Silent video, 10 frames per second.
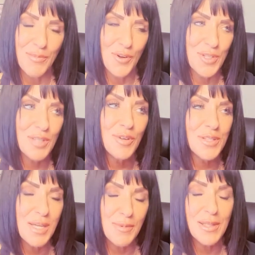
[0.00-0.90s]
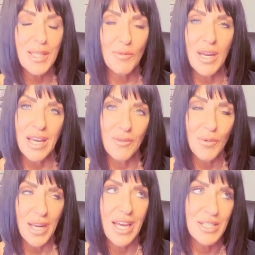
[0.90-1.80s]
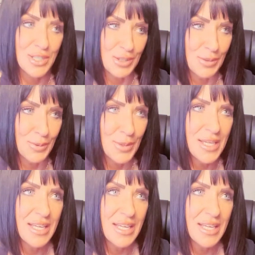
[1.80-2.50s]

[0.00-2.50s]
First of all, typically what I, what I do